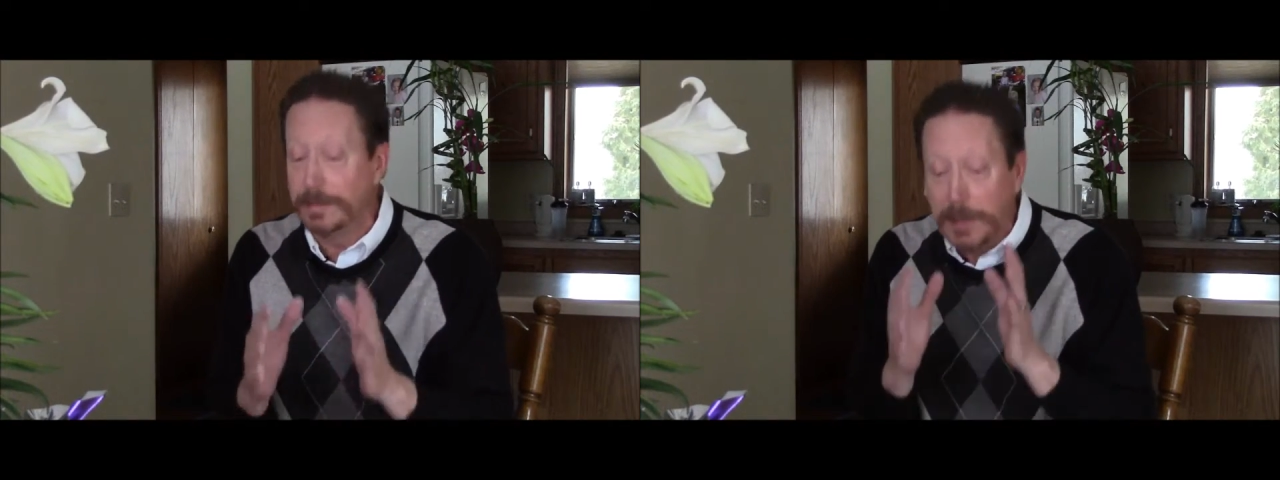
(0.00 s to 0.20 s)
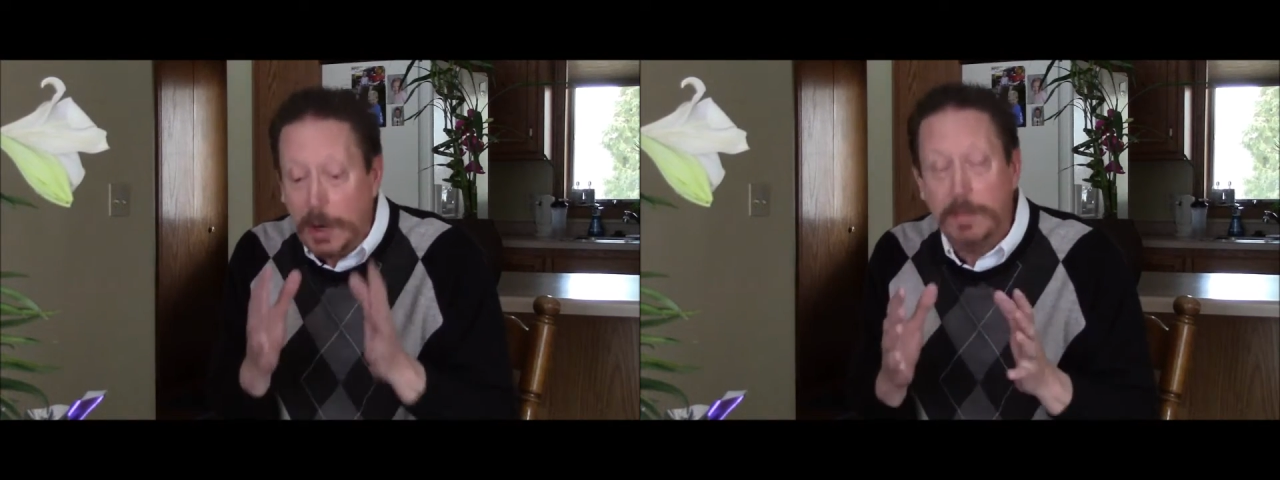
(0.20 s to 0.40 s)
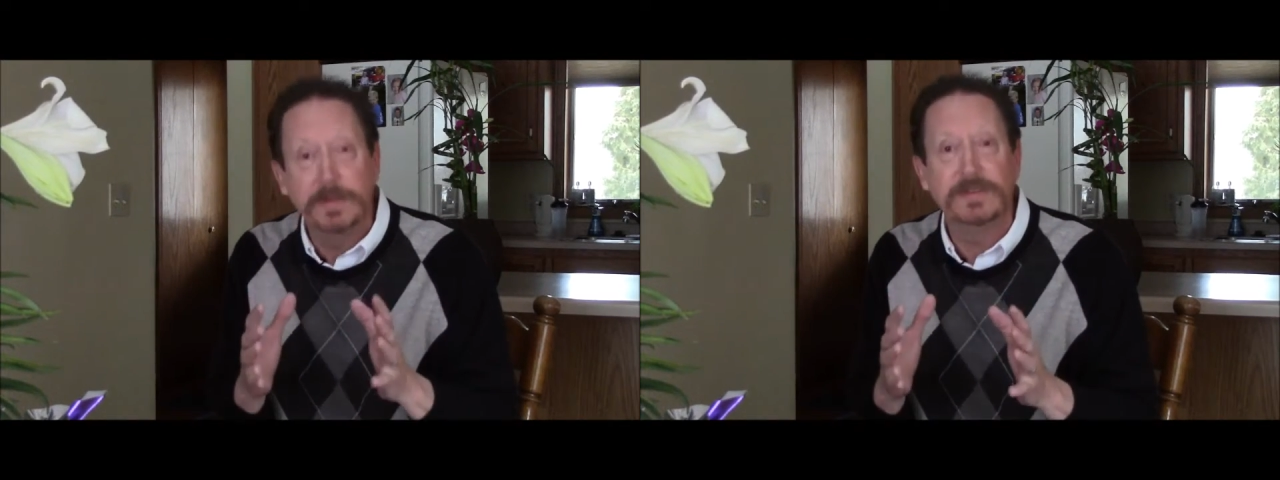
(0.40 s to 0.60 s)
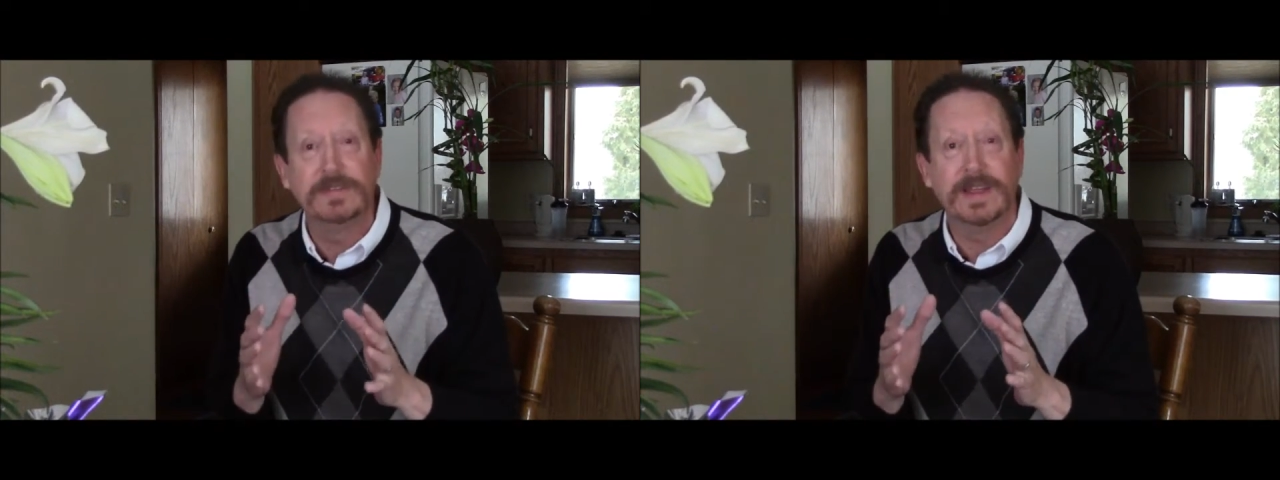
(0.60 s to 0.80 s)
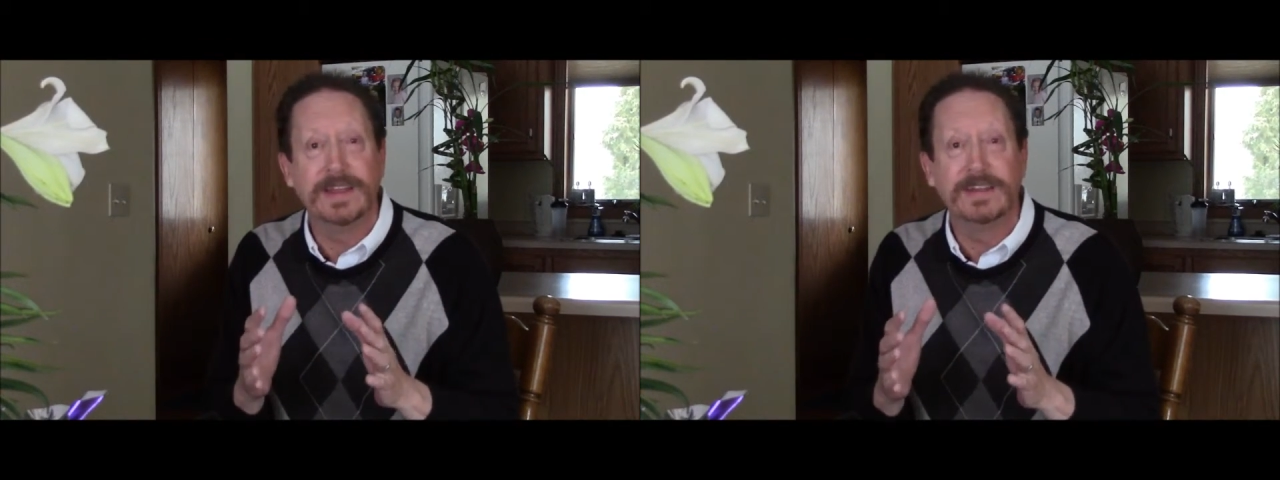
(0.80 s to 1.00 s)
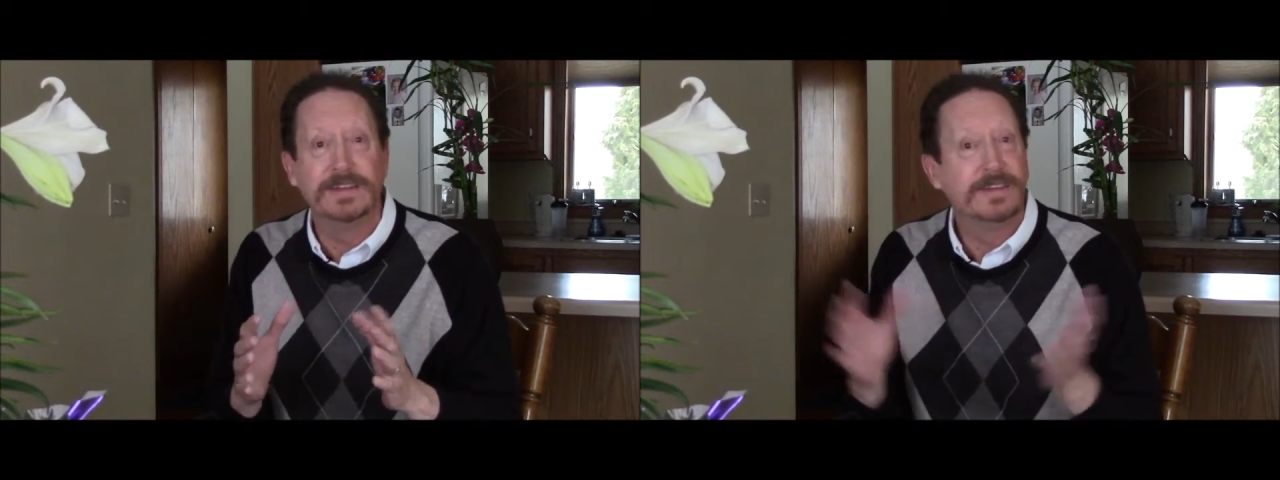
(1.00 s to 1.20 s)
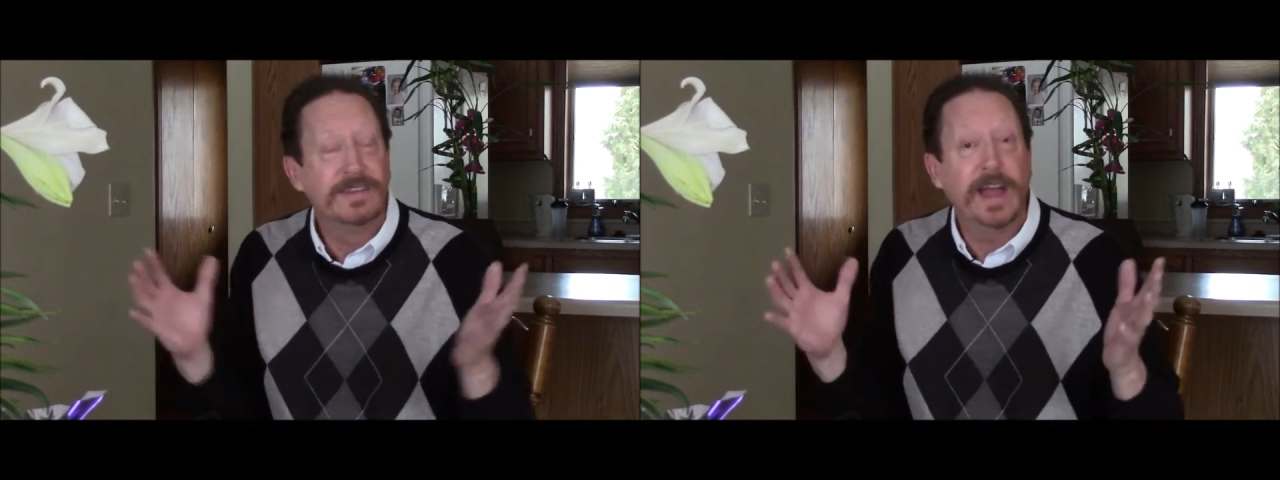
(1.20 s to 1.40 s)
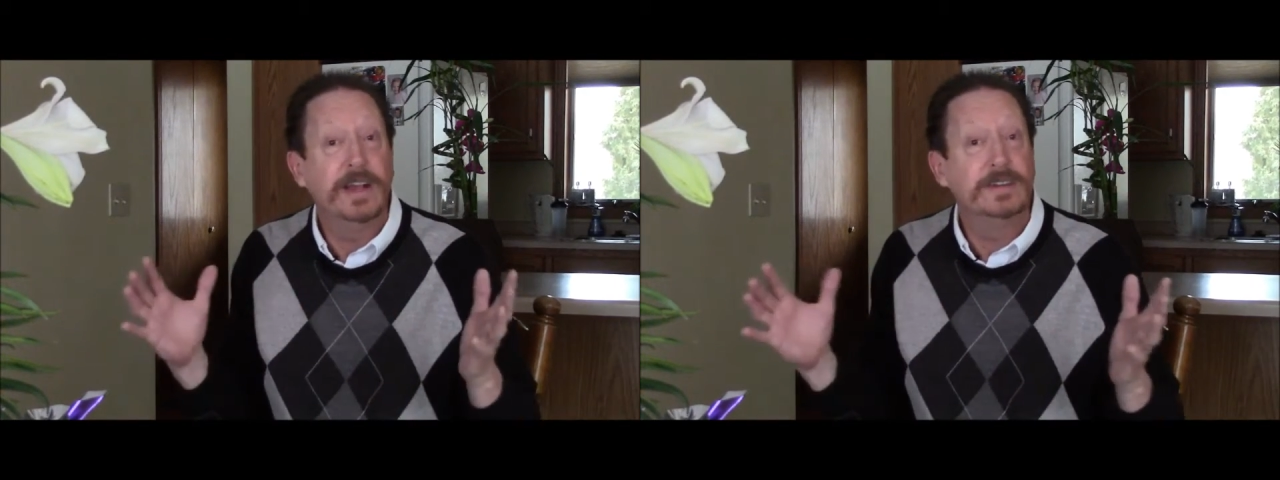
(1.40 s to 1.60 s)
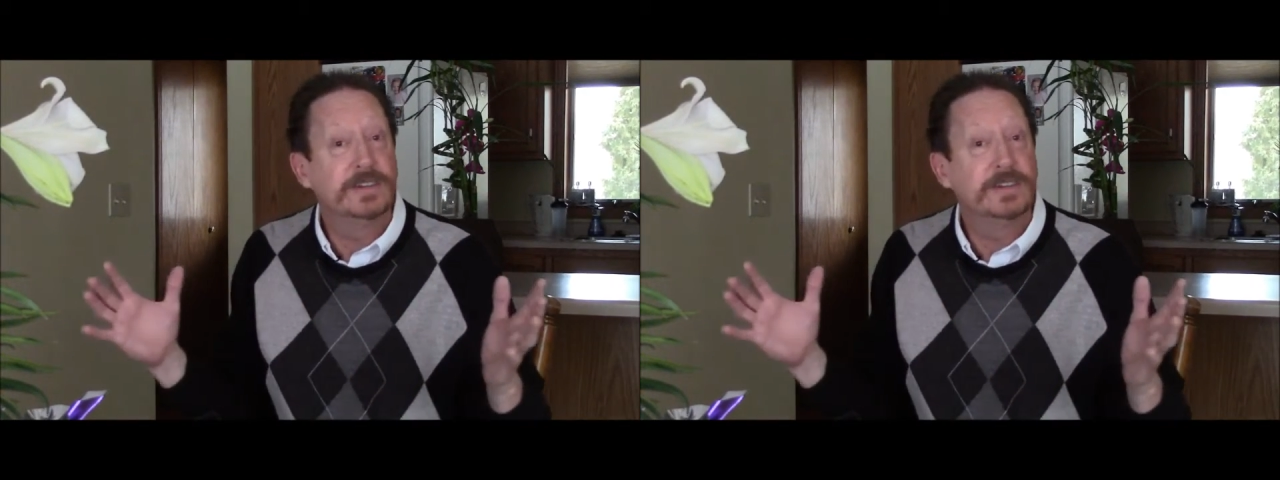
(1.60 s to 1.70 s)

purpose and the desires